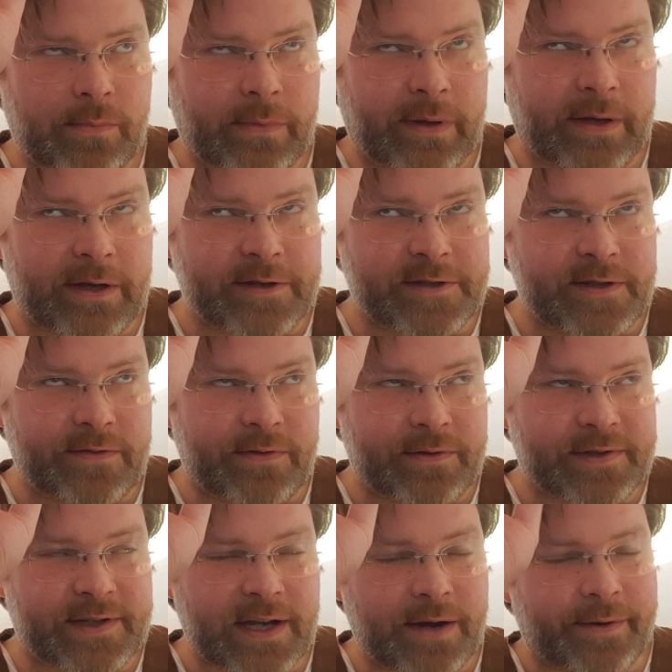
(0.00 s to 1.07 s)
because if you
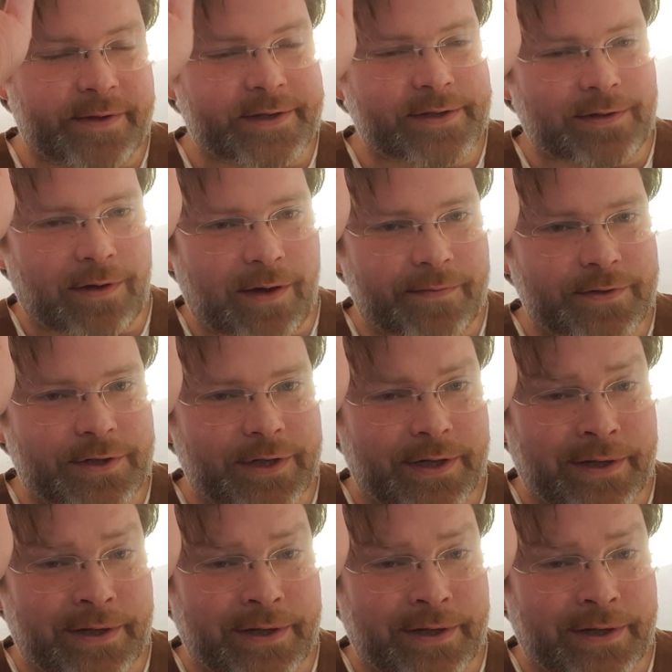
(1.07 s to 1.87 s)
say it with a soft G,